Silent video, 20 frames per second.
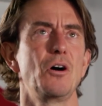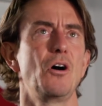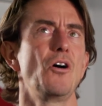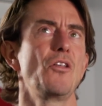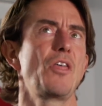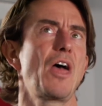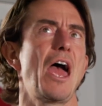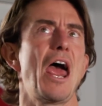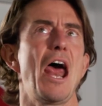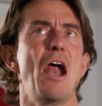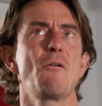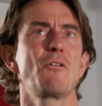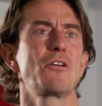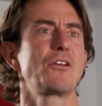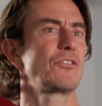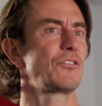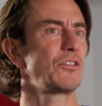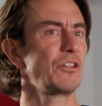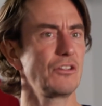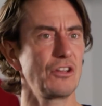other
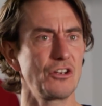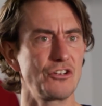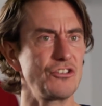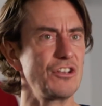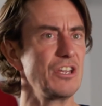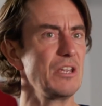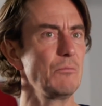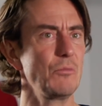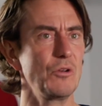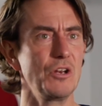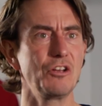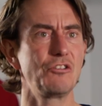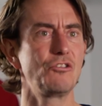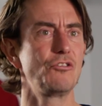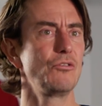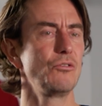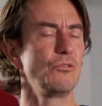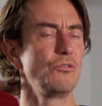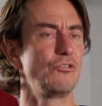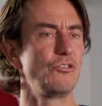areas in the team we need
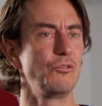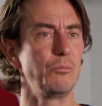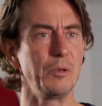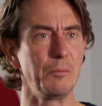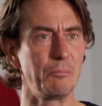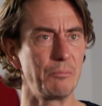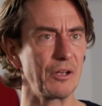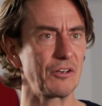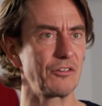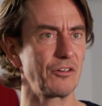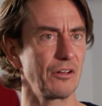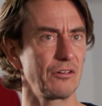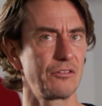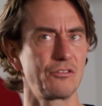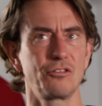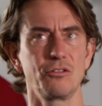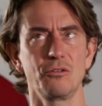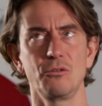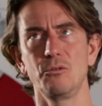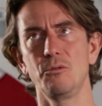to be better
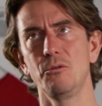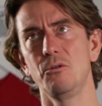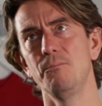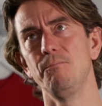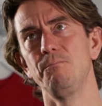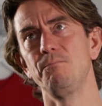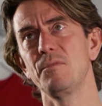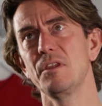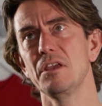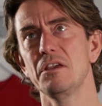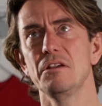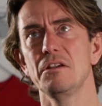to